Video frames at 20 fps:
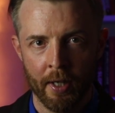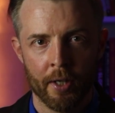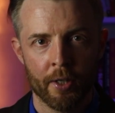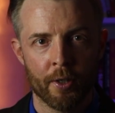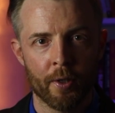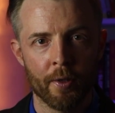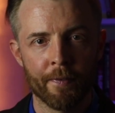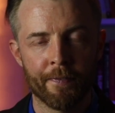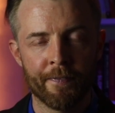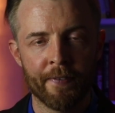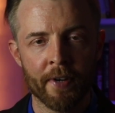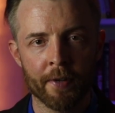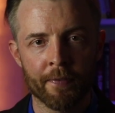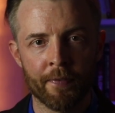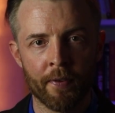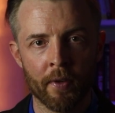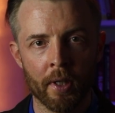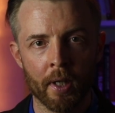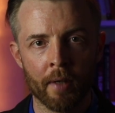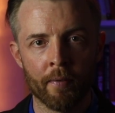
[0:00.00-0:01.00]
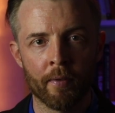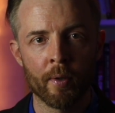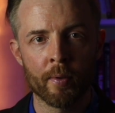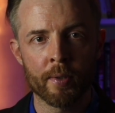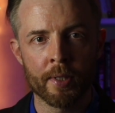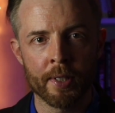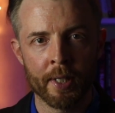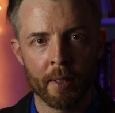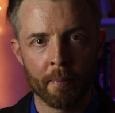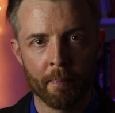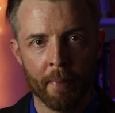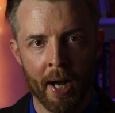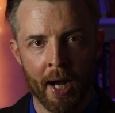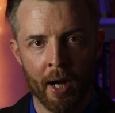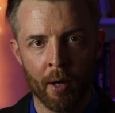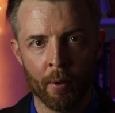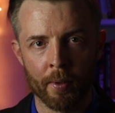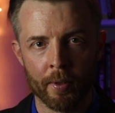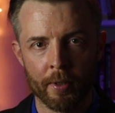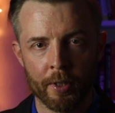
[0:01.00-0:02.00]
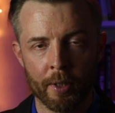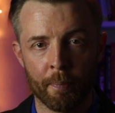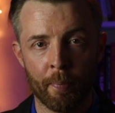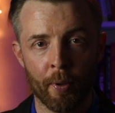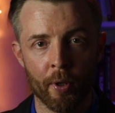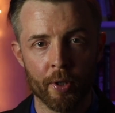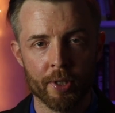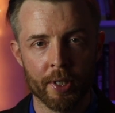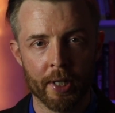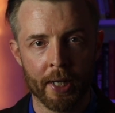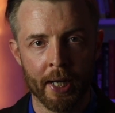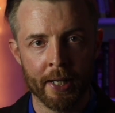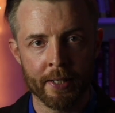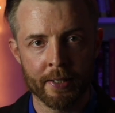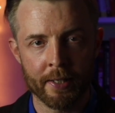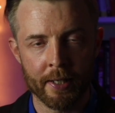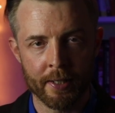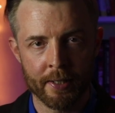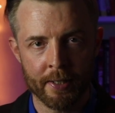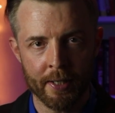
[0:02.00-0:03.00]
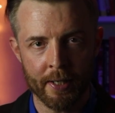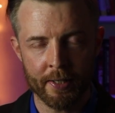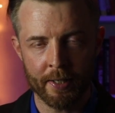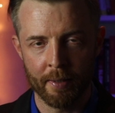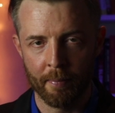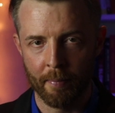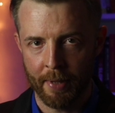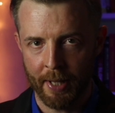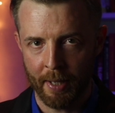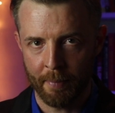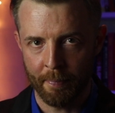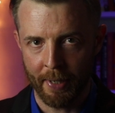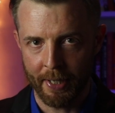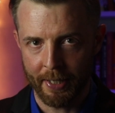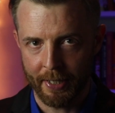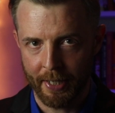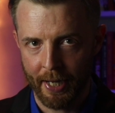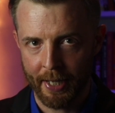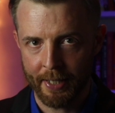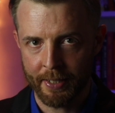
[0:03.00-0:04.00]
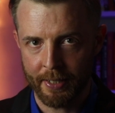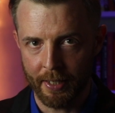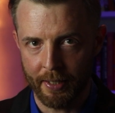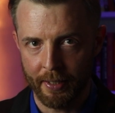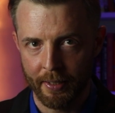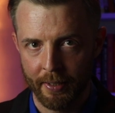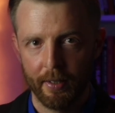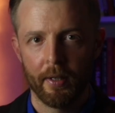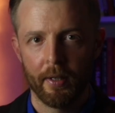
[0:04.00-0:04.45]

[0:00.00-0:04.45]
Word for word: too fearful of losing their power to push against a system that maintains it.